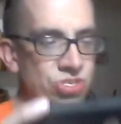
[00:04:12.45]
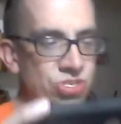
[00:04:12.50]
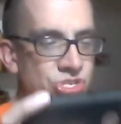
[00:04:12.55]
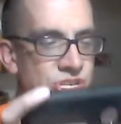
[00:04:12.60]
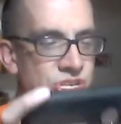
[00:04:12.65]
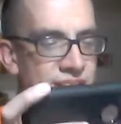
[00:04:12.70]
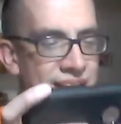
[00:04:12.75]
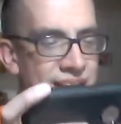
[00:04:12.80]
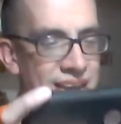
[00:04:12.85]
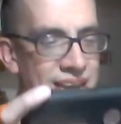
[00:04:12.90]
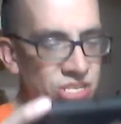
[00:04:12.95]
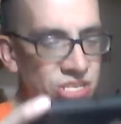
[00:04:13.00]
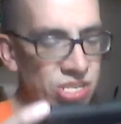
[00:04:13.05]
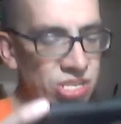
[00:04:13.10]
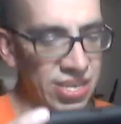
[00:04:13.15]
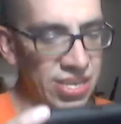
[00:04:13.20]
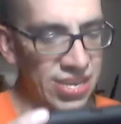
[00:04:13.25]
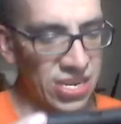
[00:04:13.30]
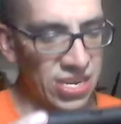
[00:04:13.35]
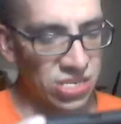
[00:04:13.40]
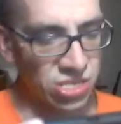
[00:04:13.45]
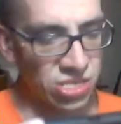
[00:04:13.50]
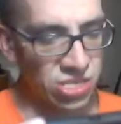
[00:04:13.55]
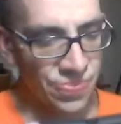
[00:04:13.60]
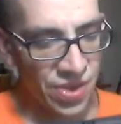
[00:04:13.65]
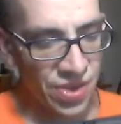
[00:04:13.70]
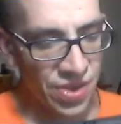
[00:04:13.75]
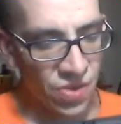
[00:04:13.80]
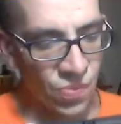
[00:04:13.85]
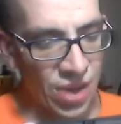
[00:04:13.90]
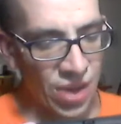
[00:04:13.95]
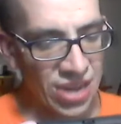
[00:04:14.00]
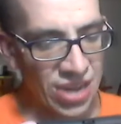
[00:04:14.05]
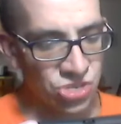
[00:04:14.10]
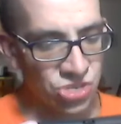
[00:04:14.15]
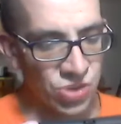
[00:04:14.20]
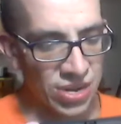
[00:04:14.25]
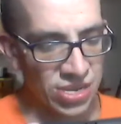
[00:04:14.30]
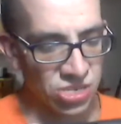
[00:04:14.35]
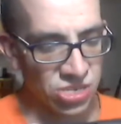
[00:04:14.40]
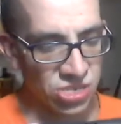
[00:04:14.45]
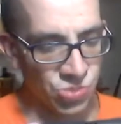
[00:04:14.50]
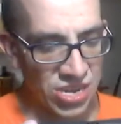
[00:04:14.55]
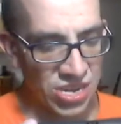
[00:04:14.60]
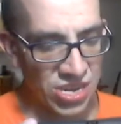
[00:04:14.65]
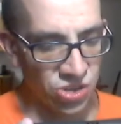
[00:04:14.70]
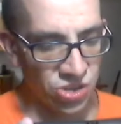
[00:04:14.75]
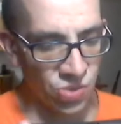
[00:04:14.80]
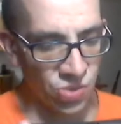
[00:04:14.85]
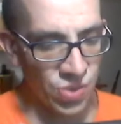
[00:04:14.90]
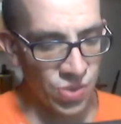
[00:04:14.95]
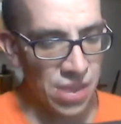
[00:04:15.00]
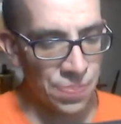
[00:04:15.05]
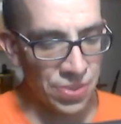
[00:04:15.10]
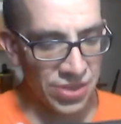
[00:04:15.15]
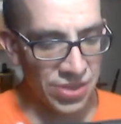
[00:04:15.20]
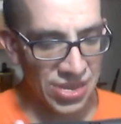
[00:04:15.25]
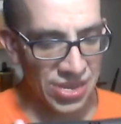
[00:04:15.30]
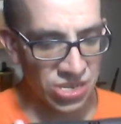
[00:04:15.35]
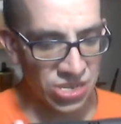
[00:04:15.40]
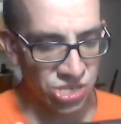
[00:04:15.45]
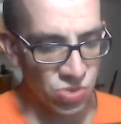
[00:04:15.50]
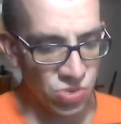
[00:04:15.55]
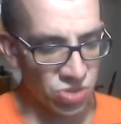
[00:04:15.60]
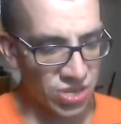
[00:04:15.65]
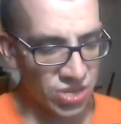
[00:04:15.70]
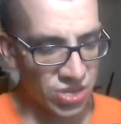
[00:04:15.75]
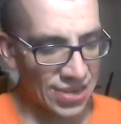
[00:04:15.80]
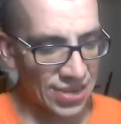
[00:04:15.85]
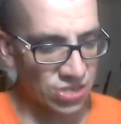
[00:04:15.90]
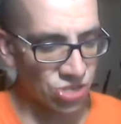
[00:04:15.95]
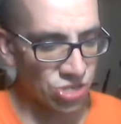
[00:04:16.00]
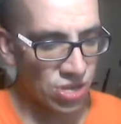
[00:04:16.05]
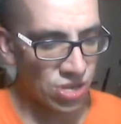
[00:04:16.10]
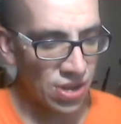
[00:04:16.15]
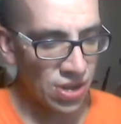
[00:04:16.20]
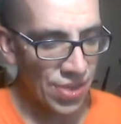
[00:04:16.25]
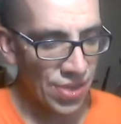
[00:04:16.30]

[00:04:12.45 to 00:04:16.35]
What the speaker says: Singh accidentally hits Waju on his way to the ring, but they soon catch